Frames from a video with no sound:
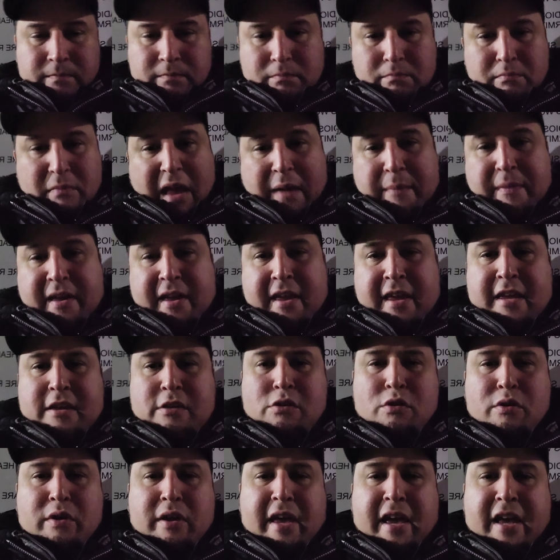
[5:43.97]
Maybe he
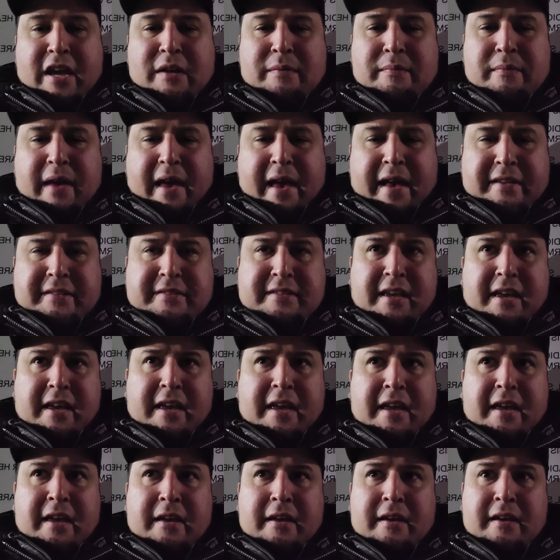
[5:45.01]
you get him as
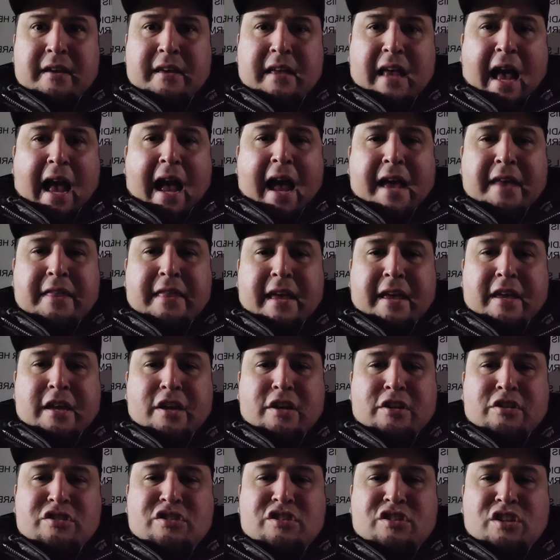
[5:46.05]
a guy that you
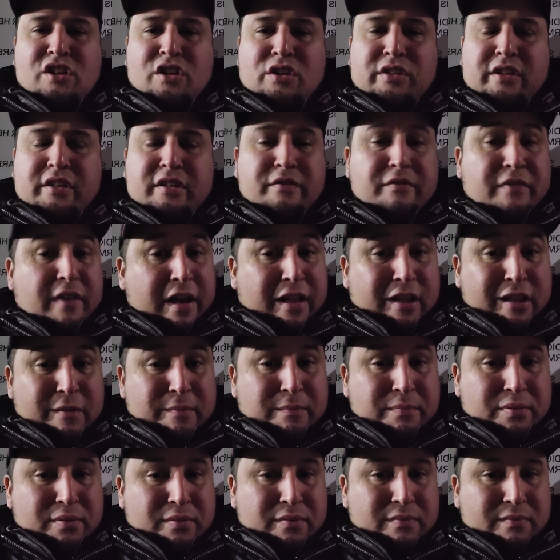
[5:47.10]
can slowly
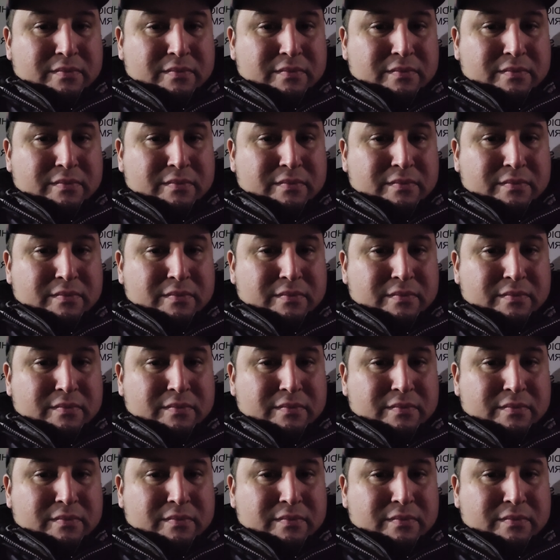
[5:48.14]
develop,